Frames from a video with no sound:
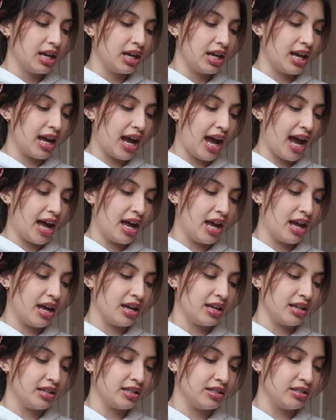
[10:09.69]
It
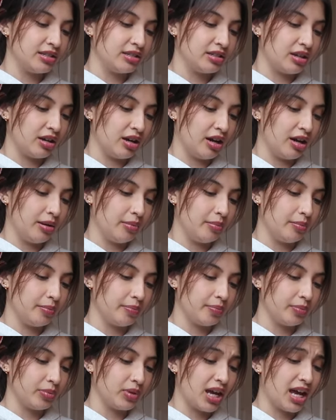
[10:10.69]
has um,
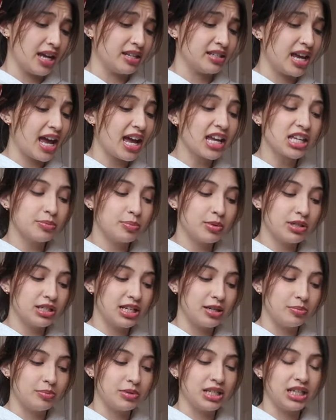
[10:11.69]
it has expert
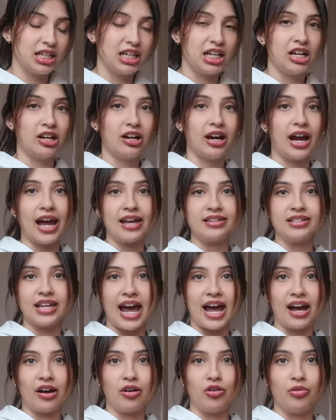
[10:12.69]
tips in here. It has
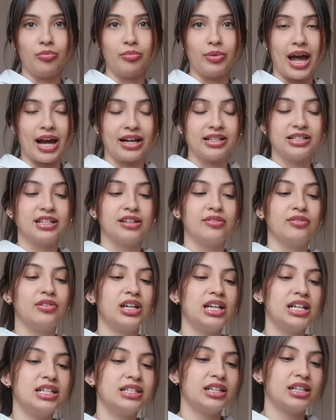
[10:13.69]
at-home
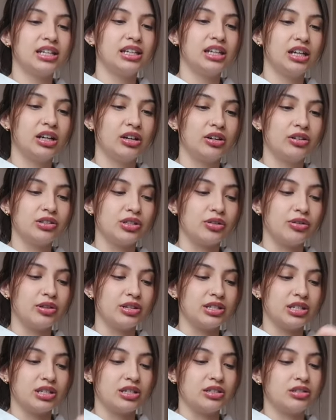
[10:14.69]
activities in here. So
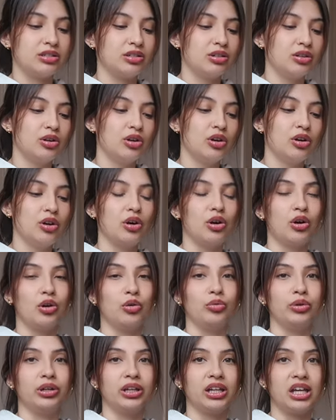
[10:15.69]
this is
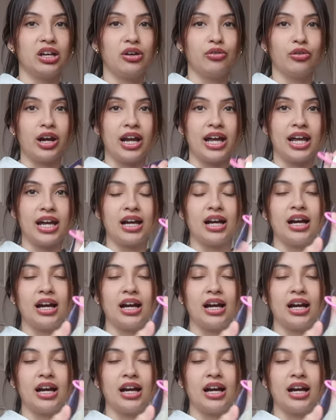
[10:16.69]
a really great